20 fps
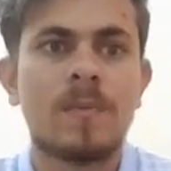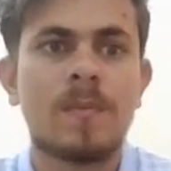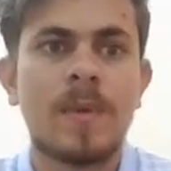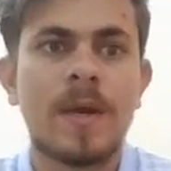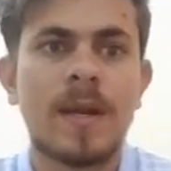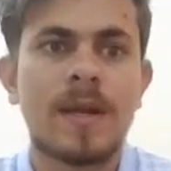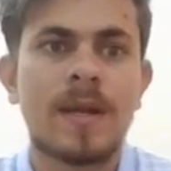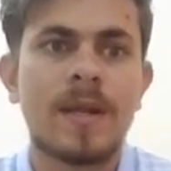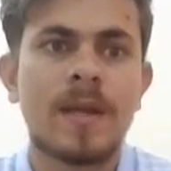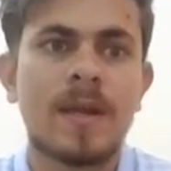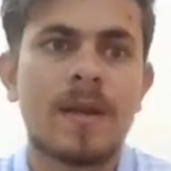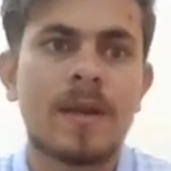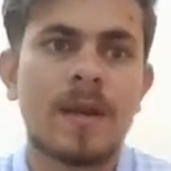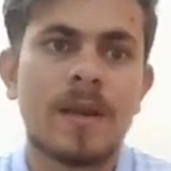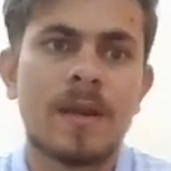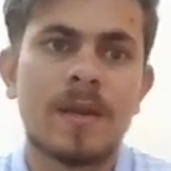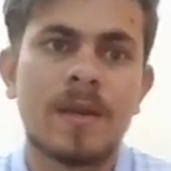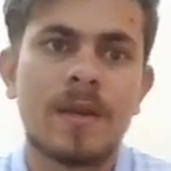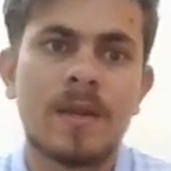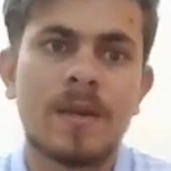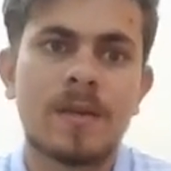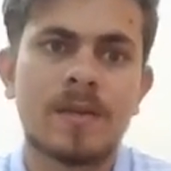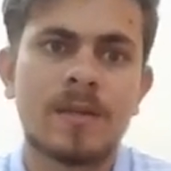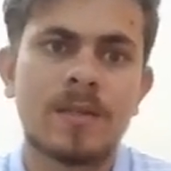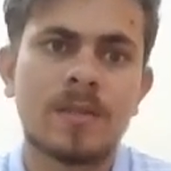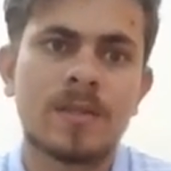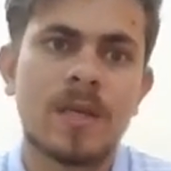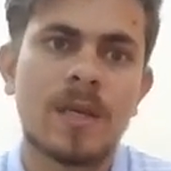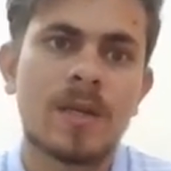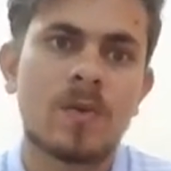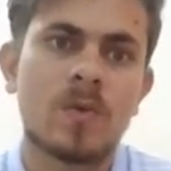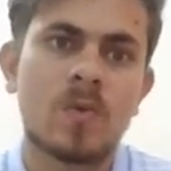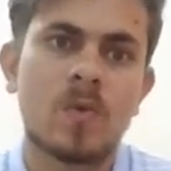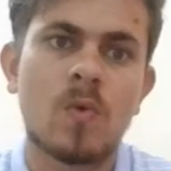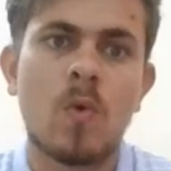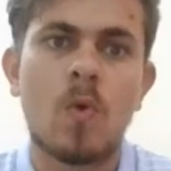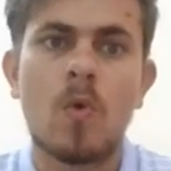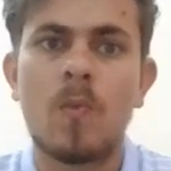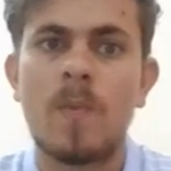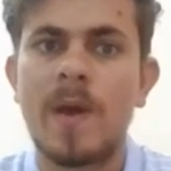Betty and Annie decide to
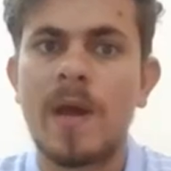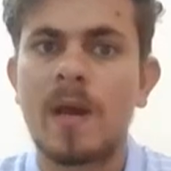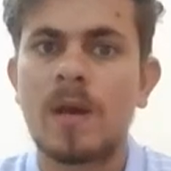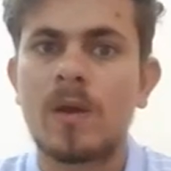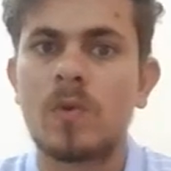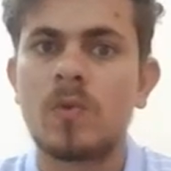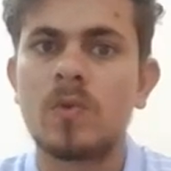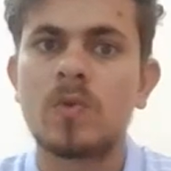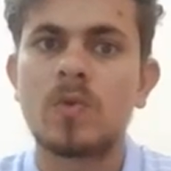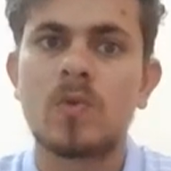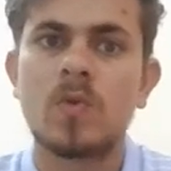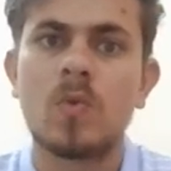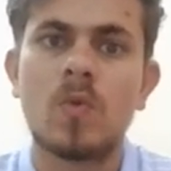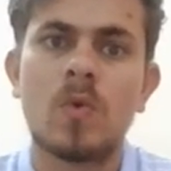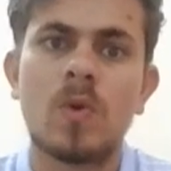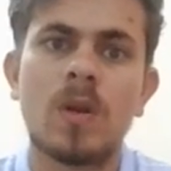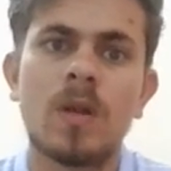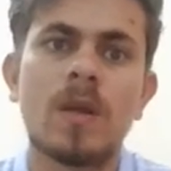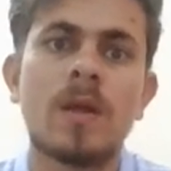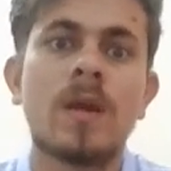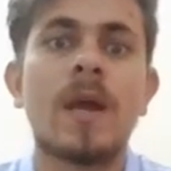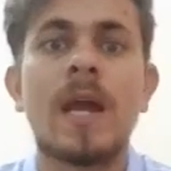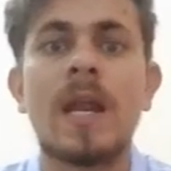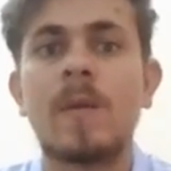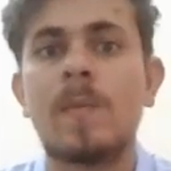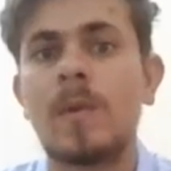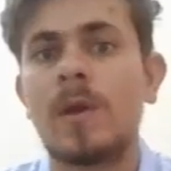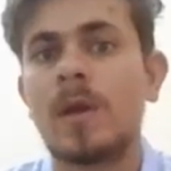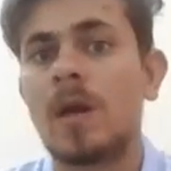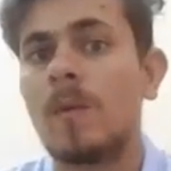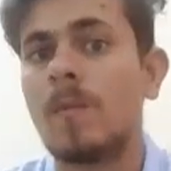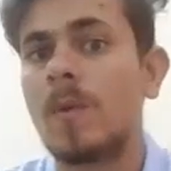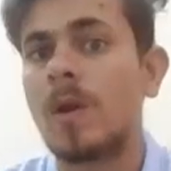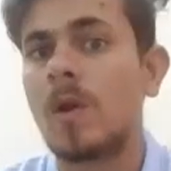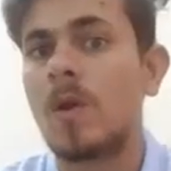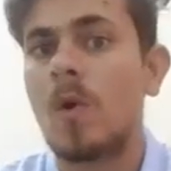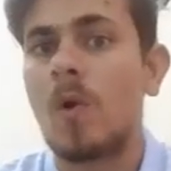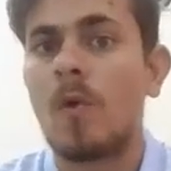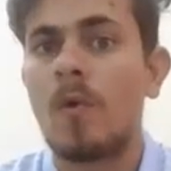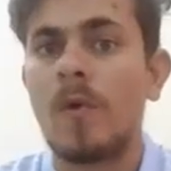go back to school and become a
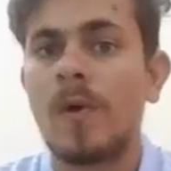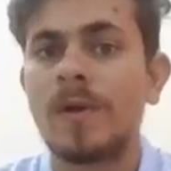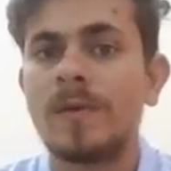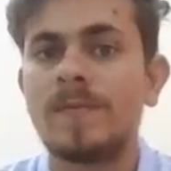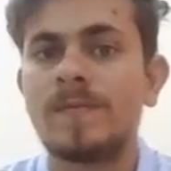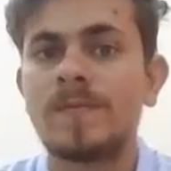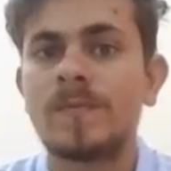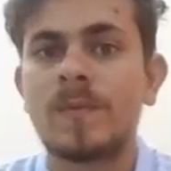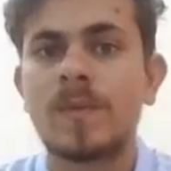lawyer,